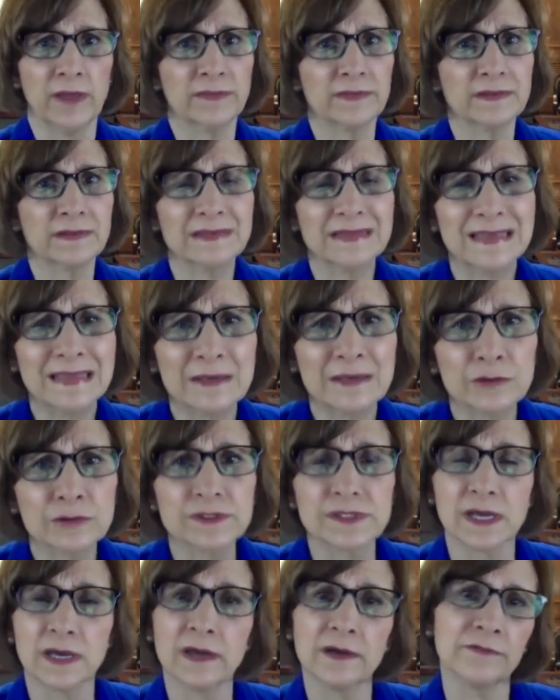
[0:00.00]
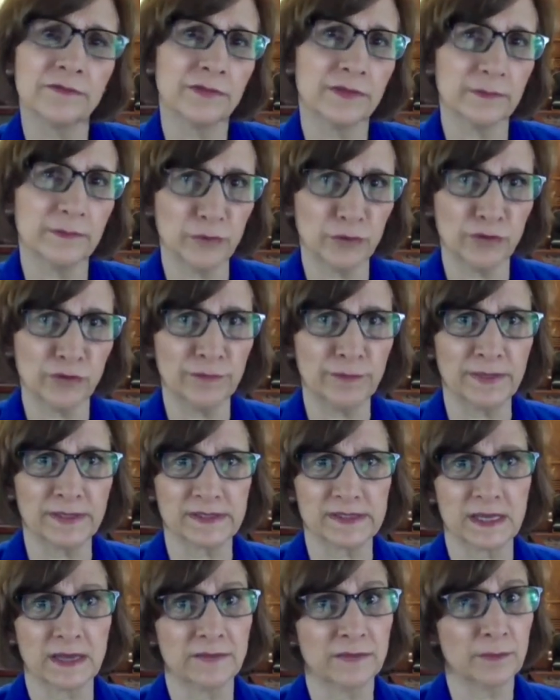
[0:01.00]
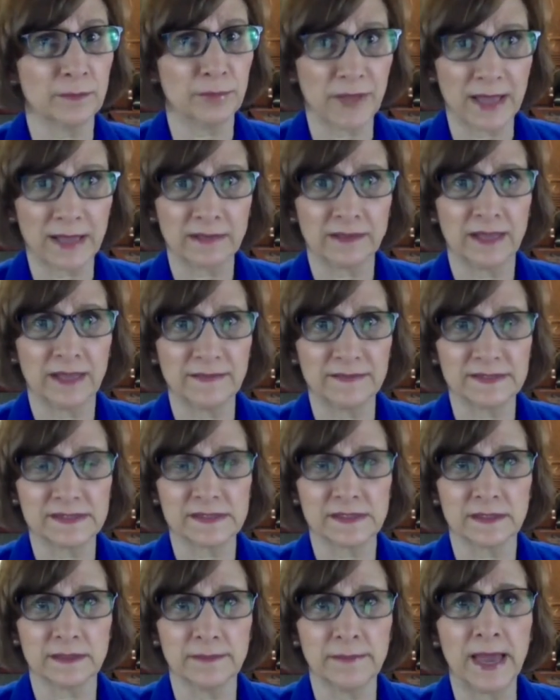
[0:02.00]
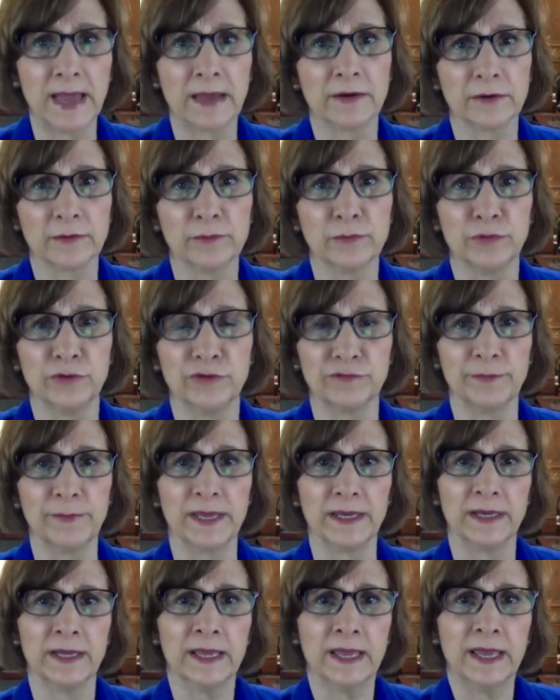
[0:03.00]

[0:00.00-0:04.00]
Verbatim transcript: the leaders of the movement, of the Black Lives Matter movement,